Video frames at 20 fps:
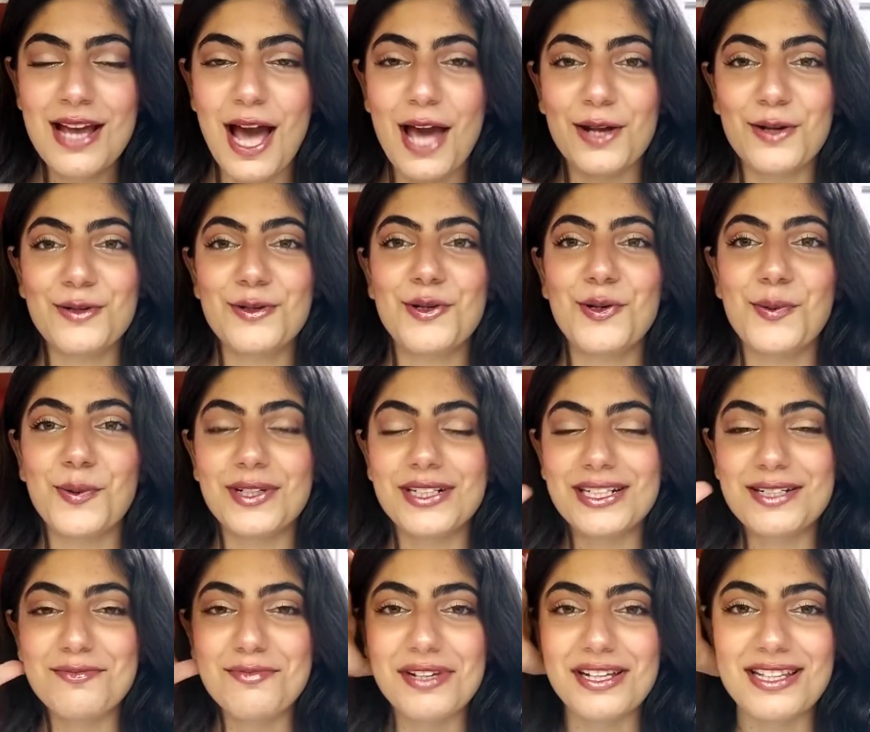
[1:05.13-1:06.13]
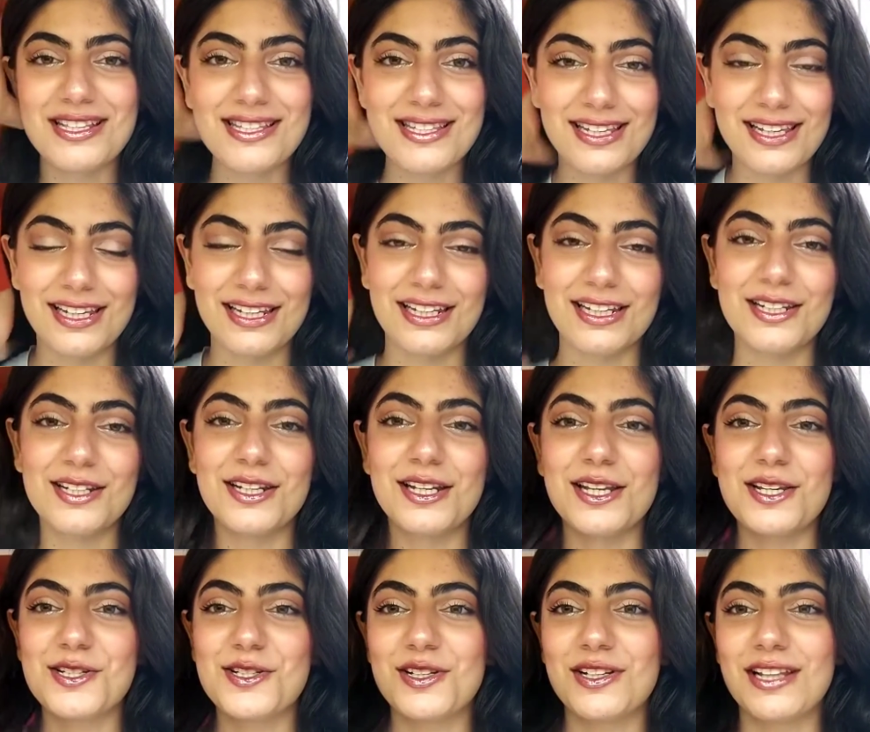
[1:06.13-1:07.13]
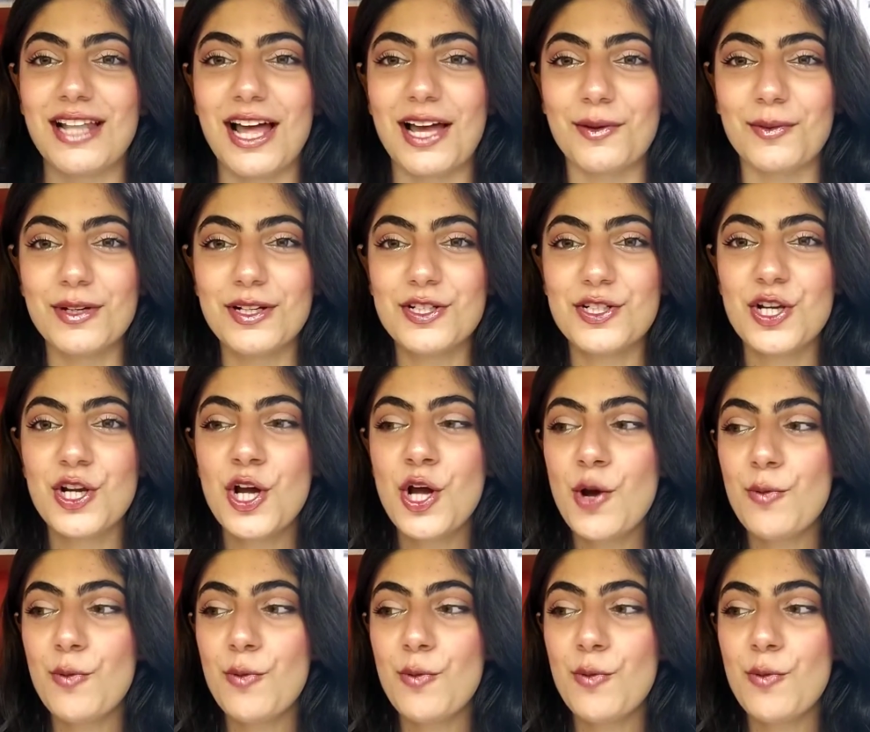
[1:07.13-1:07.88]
I don't know what it means in Indonesian language,